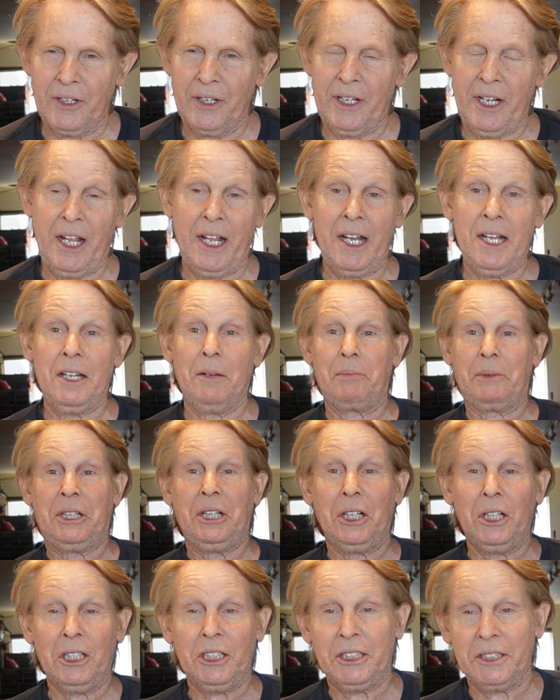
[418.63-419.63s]
and they end up
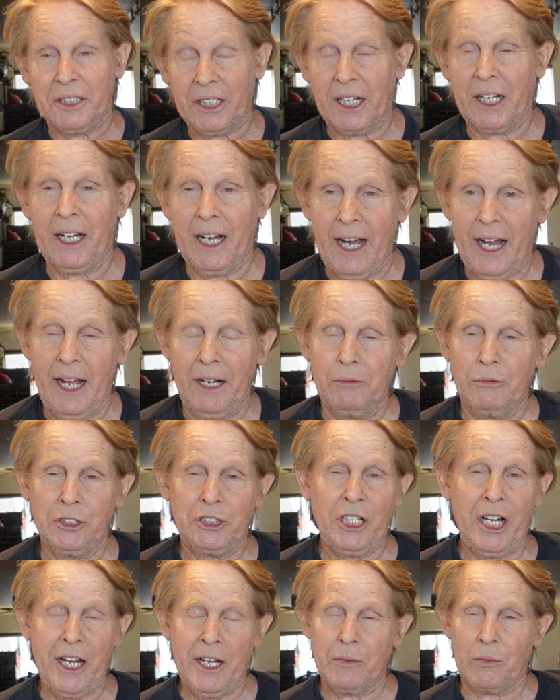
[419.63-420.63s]
killing the guy,
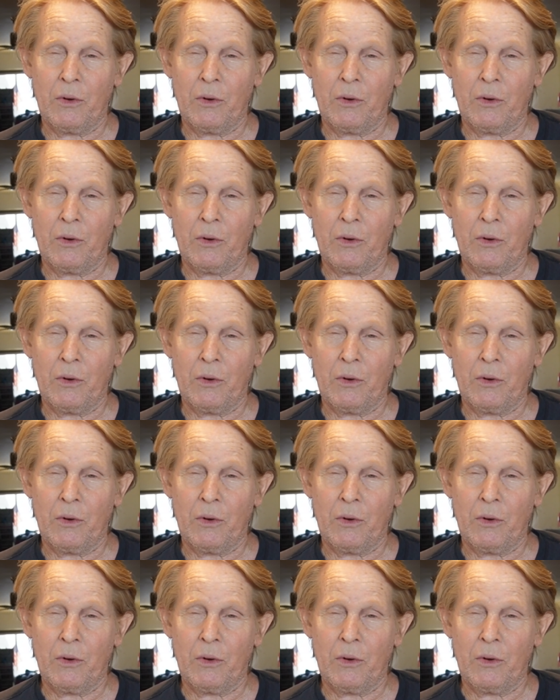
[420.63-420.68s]
which ain't